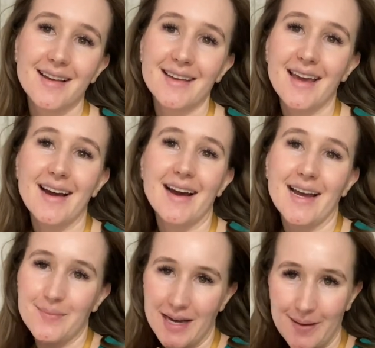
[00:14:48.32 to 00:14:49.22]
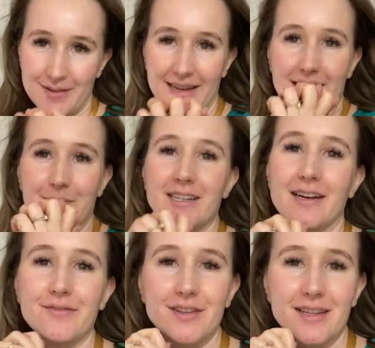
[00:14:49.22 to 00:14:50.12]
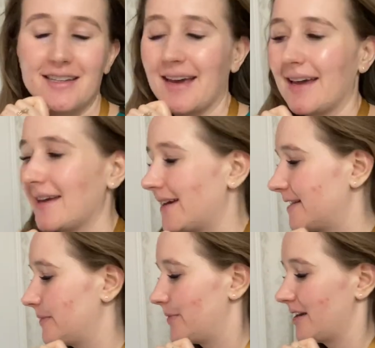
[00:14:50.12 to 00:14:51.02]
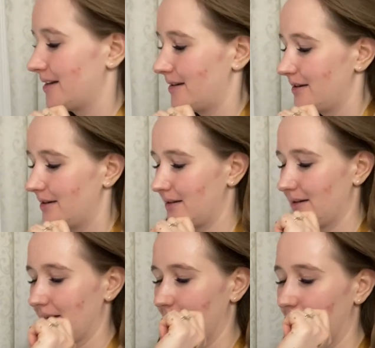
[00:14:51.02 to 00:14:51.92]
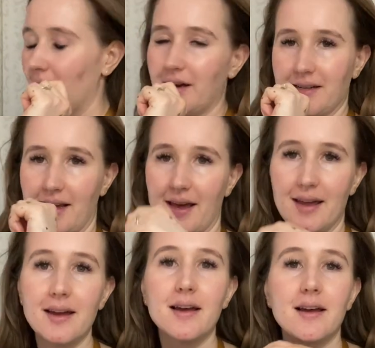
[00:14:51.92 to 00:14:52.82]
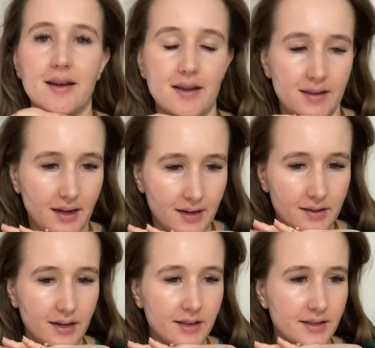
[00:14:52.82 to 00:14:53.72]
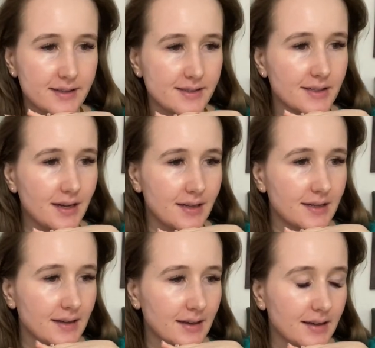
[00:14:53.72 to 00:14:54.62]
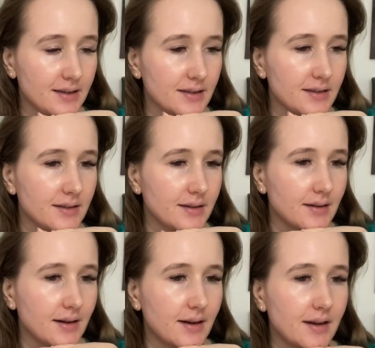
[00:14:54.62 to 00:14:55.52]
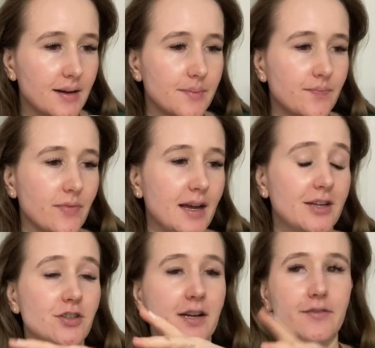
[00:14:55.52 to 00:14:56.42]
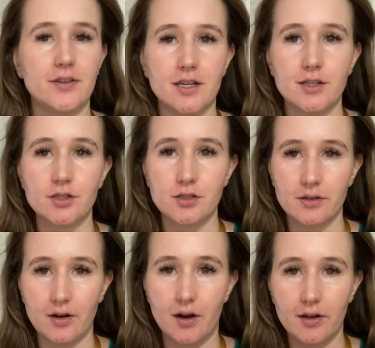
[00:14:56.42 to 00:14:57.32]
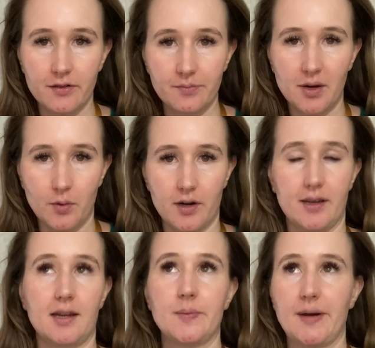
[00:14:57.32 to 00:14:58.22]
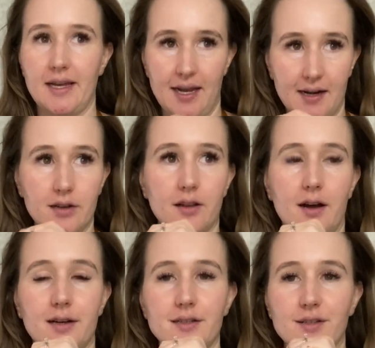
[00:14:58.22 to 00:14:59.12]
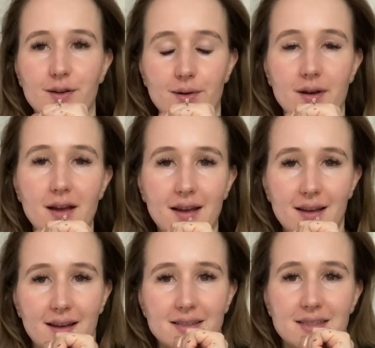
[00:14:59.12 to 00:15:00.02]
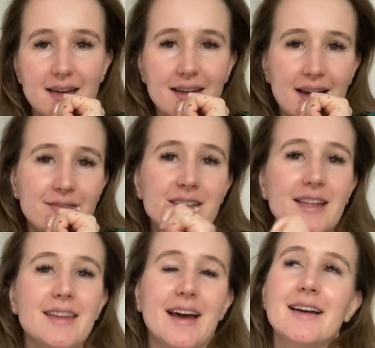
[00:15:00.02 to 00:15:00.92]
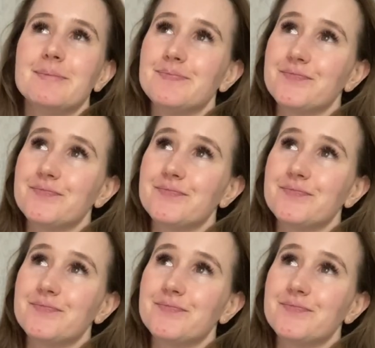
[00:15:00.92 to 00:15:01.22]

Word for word: Yeah, I'm happy I can be done for the day. It's been a long day. Got a lot of things done and um, I try to finish all of my working by 8 o'clock, so today I've done that.